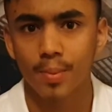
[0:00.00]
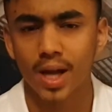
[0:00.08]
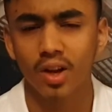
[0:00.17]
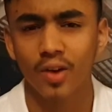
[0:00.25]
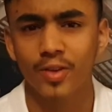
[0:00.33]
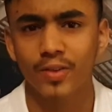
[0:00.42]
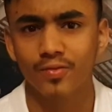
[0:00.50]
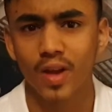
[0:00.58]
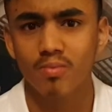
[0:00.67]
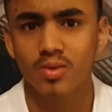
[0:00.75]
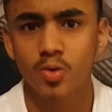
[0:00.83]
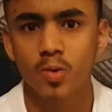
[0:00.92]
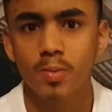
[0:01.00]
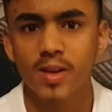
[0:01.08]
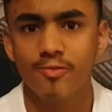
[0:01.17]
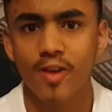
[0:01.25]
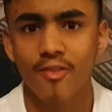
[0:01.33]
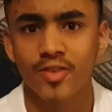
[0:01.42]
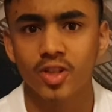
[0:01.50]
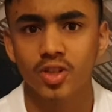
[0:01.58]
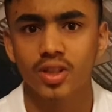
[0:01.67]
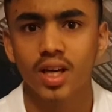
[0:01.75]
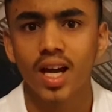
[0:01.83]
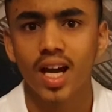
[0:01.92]
and I think them two will be very good
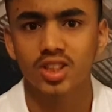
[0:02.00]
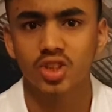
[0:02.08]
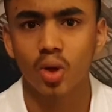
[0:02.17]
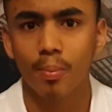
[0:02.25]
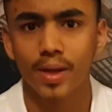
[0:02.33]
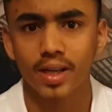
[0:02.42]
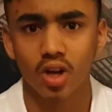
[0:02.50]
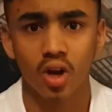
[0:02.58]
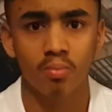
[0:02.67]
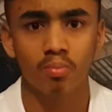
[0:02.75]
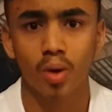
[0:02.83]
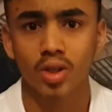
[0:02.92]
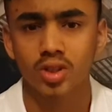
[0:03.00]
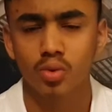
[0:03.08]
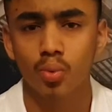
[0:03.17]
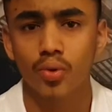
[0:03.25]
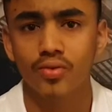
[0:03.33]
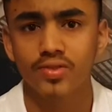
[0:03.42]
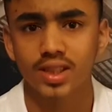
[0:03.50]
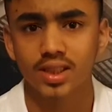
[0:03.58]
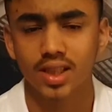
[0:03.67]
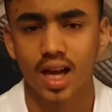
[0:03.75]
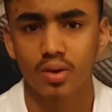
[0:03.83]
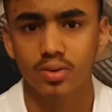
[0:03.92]
at stopping most Wolves'
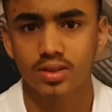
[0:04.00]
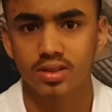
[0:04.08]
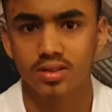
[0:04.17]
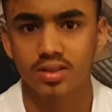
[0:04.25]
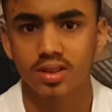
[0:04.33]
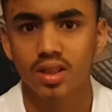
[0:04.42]
counters.